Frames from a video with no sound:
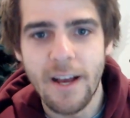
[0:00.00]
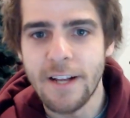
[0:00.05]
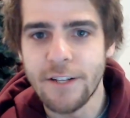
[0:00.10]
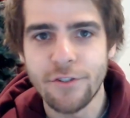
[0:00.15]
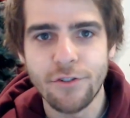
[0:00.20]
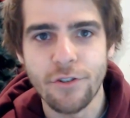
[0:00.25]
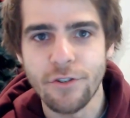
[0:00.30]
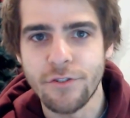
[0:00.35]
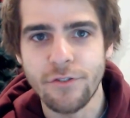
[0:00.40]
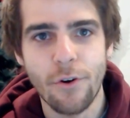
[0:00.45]

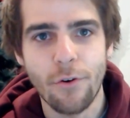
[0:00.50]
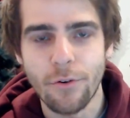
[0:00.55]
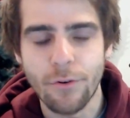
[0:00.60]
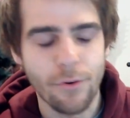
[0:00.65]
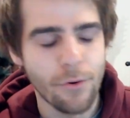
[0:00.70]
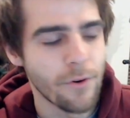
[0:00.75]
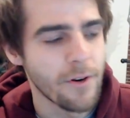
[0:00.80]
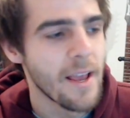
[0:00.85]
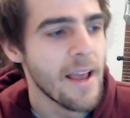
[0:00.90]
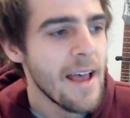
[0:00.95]
It's just not
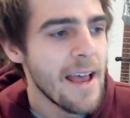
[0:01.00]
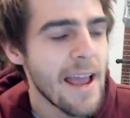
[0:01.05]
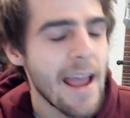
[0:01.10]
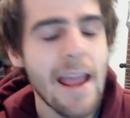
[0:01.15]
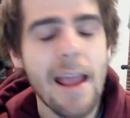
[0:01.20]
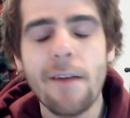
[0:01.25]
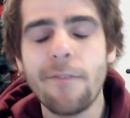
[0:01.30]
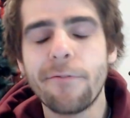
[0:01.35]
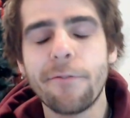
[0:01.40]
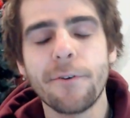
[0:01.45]
good.
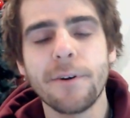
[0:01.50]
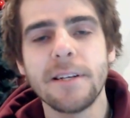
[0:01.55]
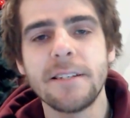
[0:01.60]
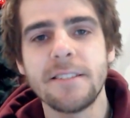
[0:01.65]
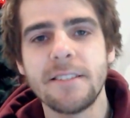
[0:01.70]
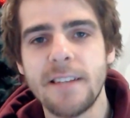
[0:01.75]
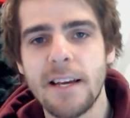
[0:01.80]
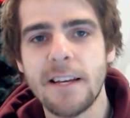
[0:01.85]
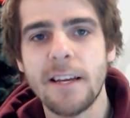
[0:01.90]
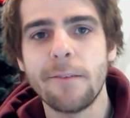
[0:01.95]
Every
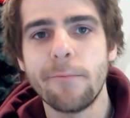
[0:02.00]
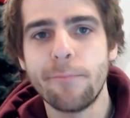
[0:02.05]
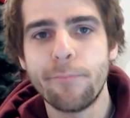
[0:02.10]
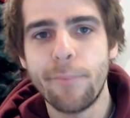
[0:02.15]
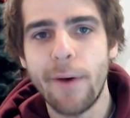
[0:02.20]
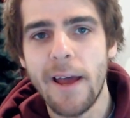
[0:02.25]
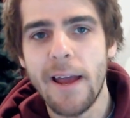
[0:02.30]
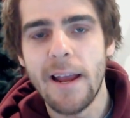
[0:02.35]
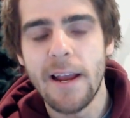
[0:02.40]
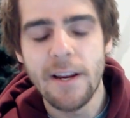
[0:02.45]
second
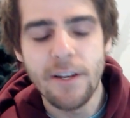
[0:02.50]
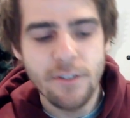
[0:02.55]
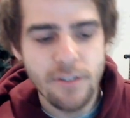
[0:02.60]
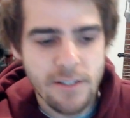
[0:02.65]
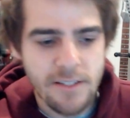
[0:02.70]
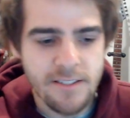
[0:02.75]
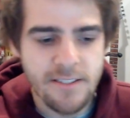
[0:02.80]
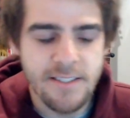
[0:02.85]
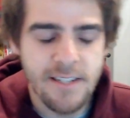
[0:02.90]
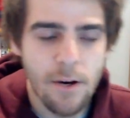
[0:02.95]
page
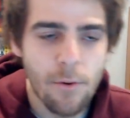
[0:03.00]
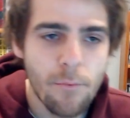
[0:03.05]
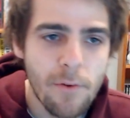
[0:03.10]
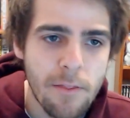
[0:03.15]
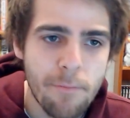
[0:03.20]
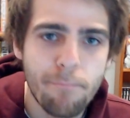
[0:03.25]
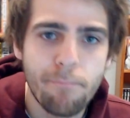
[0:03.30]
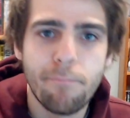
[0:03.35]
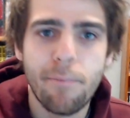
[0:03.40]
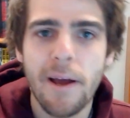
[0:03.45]
is dealt
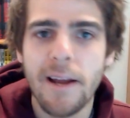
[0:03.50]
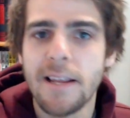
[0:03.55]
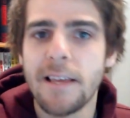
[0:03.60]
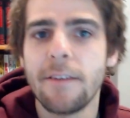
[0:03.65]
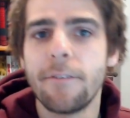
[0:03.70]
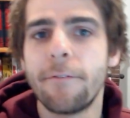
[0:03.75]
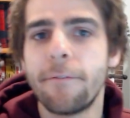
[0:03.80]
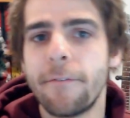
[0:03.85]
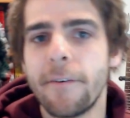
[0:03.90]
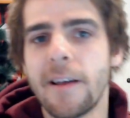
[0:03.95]
with Betty
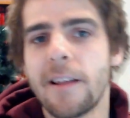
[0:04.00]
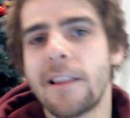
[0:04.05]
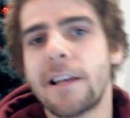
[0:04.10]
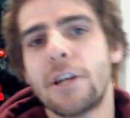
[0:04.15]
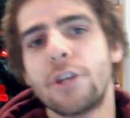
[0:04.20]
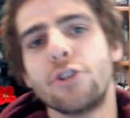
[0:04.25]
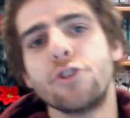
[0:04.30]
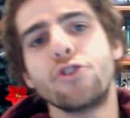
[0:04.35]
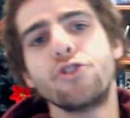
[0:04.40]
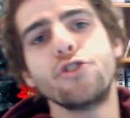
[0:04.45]

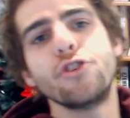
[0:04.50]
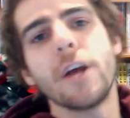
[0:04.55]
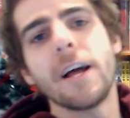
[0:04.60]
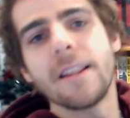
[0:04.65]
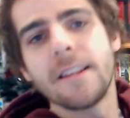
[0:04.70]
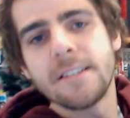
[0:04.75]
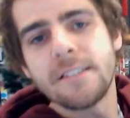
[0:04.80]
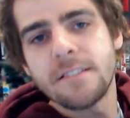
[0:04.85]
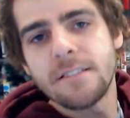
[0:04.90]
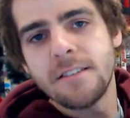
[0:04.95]
feeling
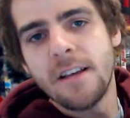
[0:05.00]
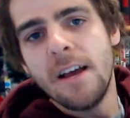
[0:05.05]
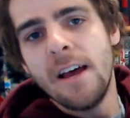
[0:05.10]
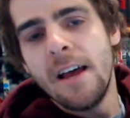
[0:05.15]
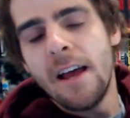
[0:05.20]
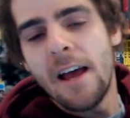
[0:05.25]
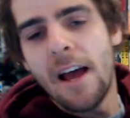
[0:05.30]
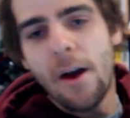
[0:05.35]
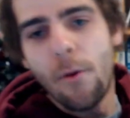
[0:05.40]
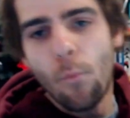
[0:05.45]
jealous
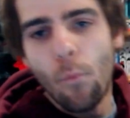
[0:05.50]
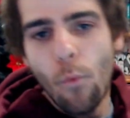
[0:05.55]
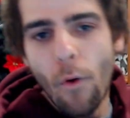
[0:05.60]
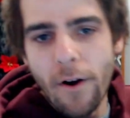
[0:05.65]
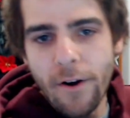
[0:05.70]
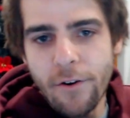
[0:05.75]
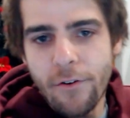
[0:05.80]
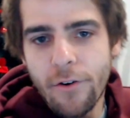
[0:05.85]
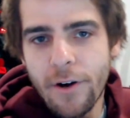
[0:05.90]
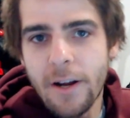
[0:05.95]
and
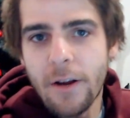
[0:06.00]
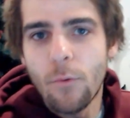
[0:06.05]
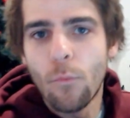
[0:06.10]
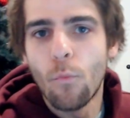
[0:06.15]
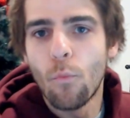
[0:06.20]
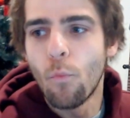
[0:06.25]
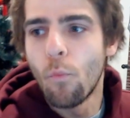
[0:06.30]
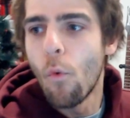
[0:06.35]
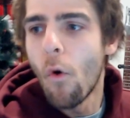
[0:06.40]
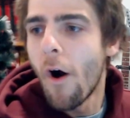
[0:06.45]

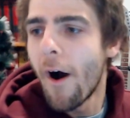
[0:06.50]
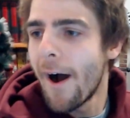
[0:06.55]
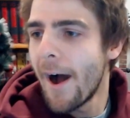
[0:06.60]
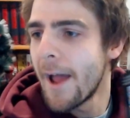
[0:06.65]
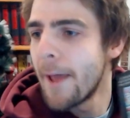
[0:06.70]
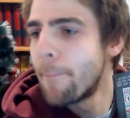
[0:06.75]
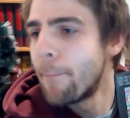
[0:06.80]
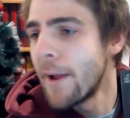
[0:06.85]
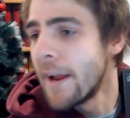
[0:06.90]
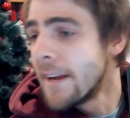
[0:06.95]
wondering
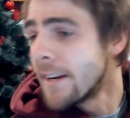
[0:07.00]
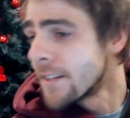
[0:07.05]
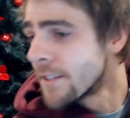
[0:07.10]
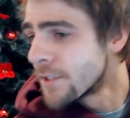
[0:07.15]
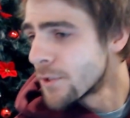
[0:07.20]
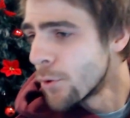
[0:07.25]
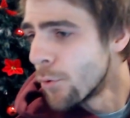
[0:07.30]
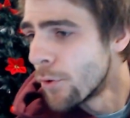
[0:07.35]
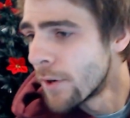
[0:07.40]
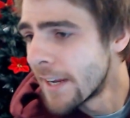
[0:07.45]
why Peter's
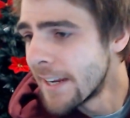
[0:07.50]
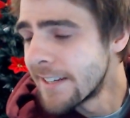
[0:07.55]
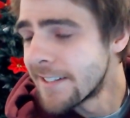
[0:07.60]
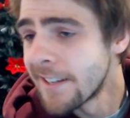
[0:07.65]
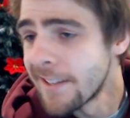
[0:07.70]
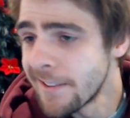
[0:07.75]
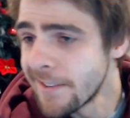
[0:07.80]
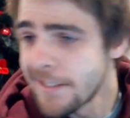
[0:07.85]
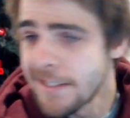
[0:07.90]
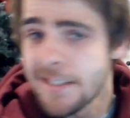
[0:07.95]
talking
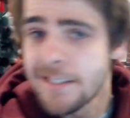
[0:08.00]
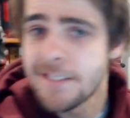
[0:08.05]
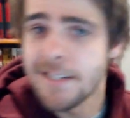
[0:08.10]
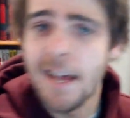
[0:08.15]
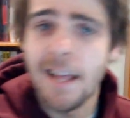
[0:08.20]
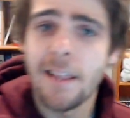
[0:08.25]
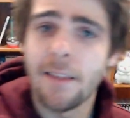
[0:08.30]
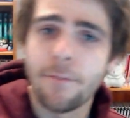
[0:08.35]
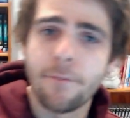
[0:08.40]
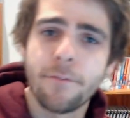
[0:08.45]
to Liz
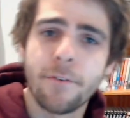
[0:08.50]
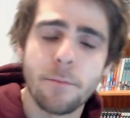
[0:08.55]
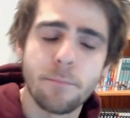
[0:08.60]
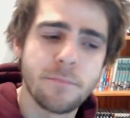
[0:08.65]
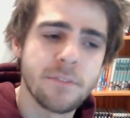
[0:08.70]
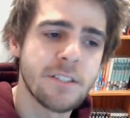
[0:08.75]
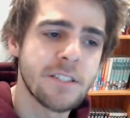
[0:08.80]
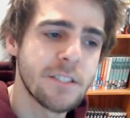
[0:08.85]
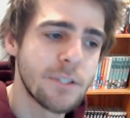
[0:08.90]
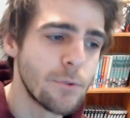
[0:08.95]
Allen
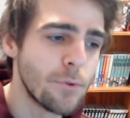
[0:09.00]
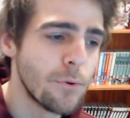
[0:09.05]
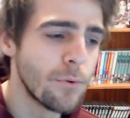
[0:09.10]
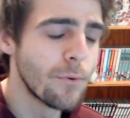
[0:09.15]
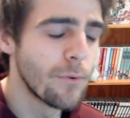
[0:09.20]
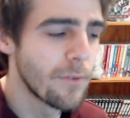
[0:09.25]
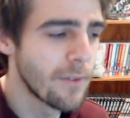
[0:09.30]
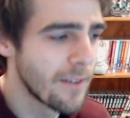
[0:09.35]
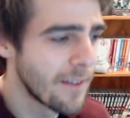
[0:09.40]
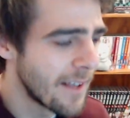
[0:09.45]
from
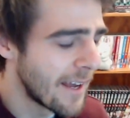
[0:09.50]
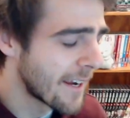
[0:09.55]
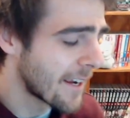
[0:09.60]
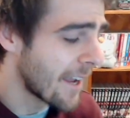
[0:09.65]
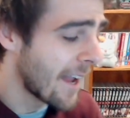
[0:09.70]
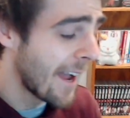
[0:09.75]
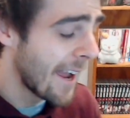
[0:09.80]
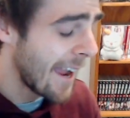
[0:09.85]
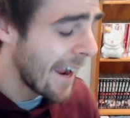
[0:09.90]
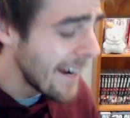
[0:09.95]
school. Like,
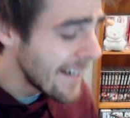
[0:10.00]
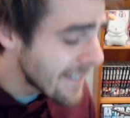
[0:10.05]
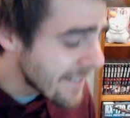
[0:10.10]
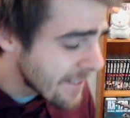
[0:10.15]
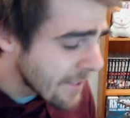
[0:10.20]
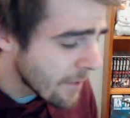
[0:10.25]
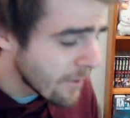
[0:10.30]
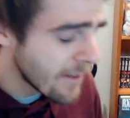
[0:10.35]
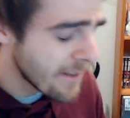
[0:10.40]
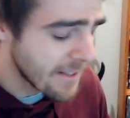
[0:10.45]
I hate to
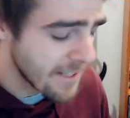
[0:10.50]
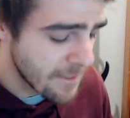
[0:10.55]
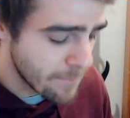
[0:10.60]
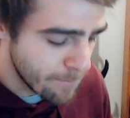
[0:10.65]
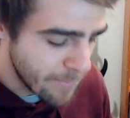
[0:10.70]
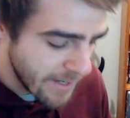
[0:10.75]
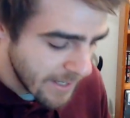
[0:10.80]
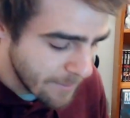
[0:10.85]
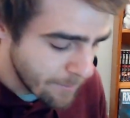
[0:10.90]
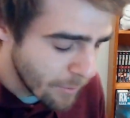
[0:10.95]
tell you this,
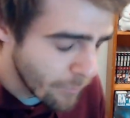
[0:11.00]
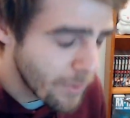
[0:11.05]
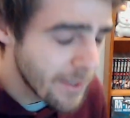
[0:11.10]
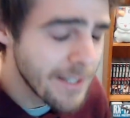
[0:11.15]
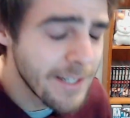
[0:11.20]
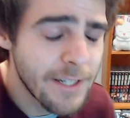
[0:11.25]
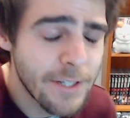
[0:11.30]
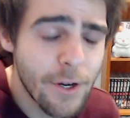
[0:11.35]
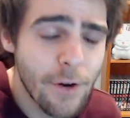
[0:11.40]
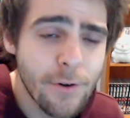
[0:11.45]
Betty, but
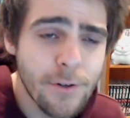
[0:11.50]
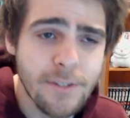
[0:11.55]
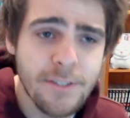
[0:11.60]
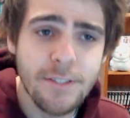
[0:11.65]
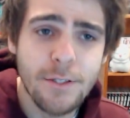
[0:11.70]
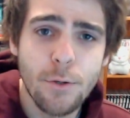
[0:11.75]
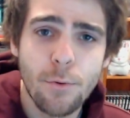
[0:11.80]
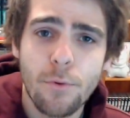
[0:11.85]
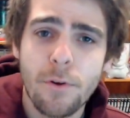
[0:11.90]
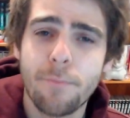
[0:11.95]
when you go to
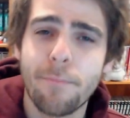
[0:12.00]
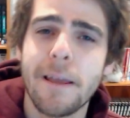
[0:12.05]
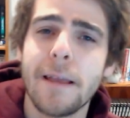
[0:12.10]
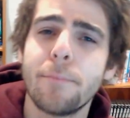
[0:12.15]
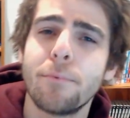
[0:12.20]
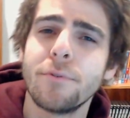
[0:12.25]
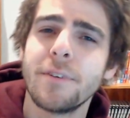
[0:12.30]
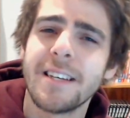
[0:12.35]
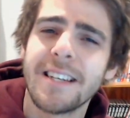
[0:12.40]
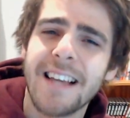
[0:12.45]
school with
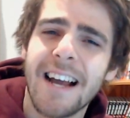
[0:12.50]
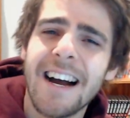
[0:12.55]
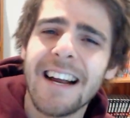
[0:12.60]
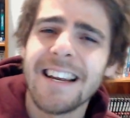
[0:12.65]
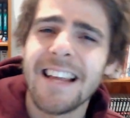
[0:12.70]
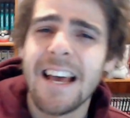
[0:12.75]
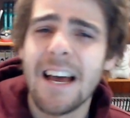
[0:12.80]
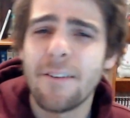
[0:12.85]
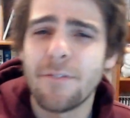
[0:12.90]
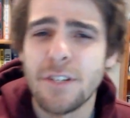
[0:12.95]
people, you
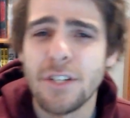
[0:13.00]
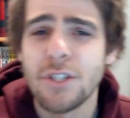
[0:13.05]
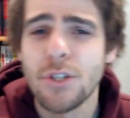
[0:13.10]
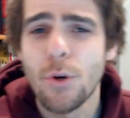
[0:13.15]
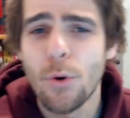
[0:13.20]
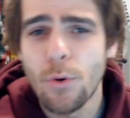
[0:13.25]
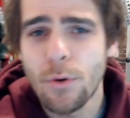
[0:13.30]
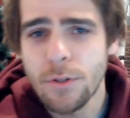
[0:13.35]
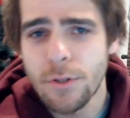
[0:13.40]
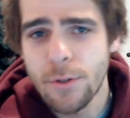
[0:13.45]
kind of have to
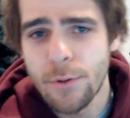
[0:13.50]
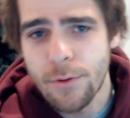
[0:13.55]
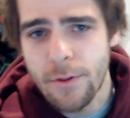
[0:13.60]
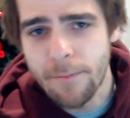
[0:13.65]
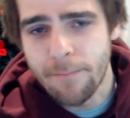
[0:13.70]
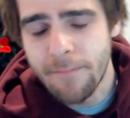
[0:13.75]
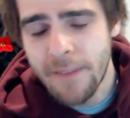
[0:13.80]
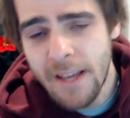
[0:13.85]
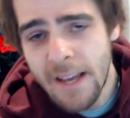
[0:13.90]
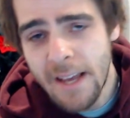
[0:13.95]
talk to
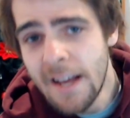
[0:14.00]
them.